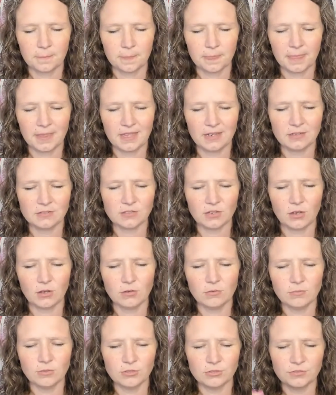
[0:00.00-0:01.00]
It
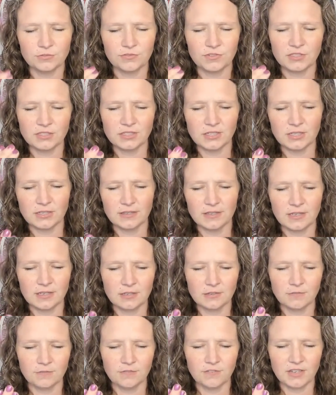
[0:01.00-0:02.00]
almost feels like they
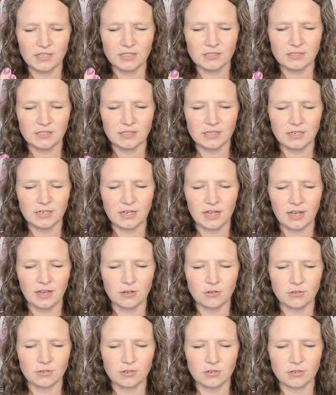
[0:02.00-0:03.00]
can phase in and
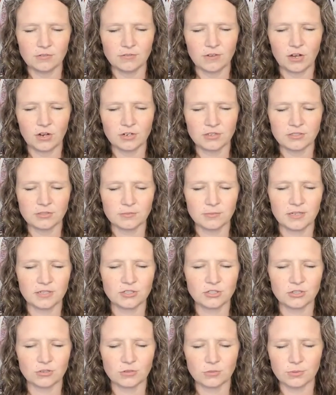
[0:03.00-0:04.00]
out of our
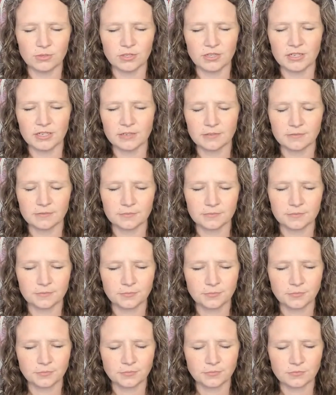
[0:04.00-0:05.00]
dimensional plane.
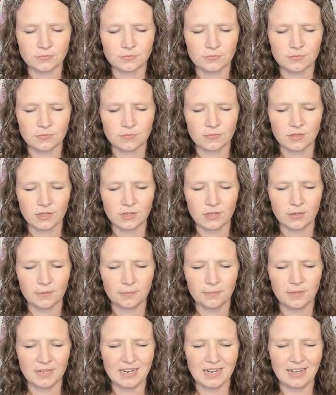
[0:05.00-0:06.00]

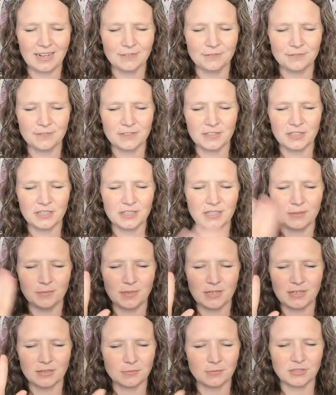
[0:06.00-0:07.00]
But I feel him
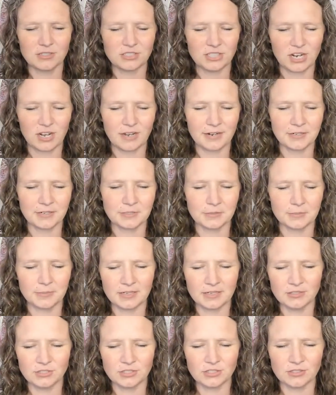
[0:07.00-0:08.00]
at a much higher
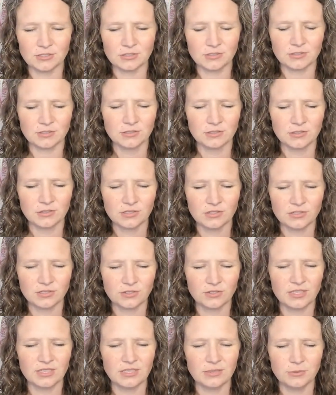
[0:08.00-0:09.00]
dimension. So
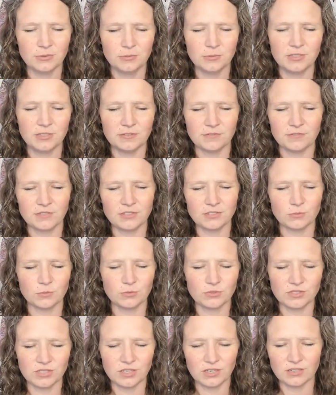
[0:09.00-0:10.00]
he would be invisible
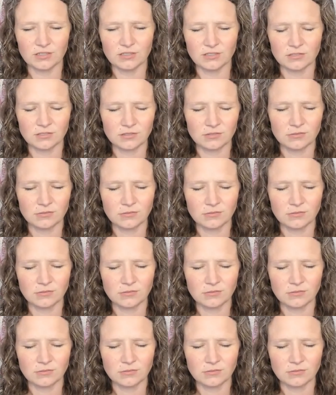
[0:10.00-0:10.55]
to us.